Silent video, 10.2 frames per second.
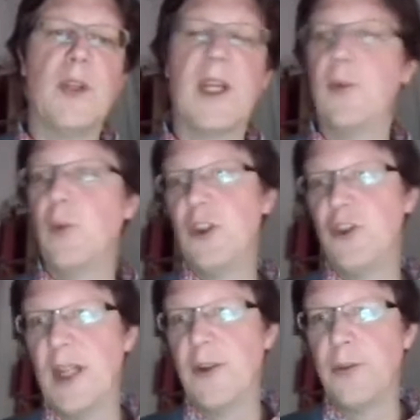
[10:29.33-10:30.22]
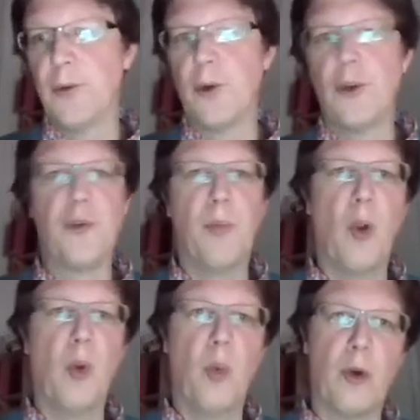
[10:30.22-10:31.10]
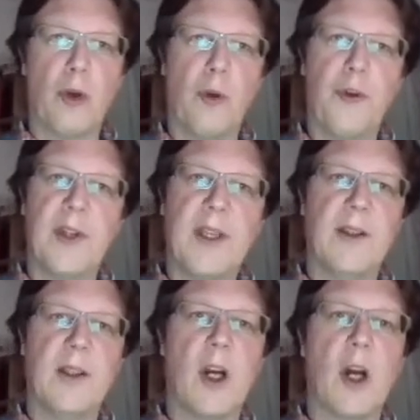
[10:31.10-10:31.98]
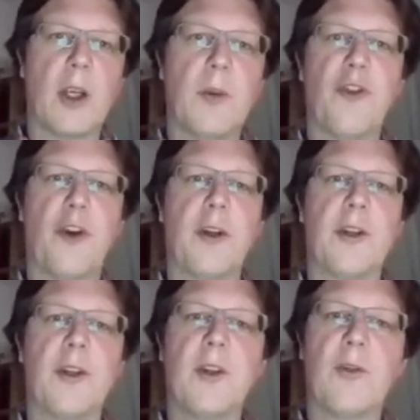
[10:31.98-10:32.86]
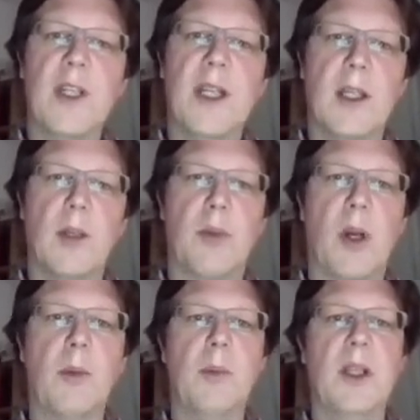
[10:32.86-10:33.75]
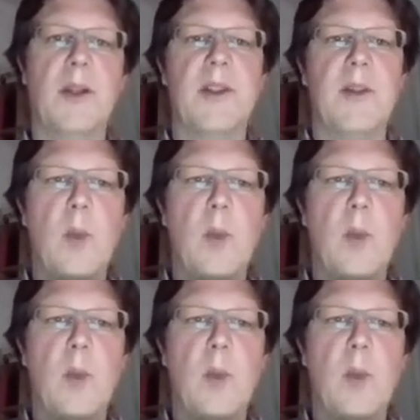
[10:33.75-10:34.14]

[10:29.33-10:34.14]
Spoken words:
which stands for small world, and the arguments are the degree and the probability.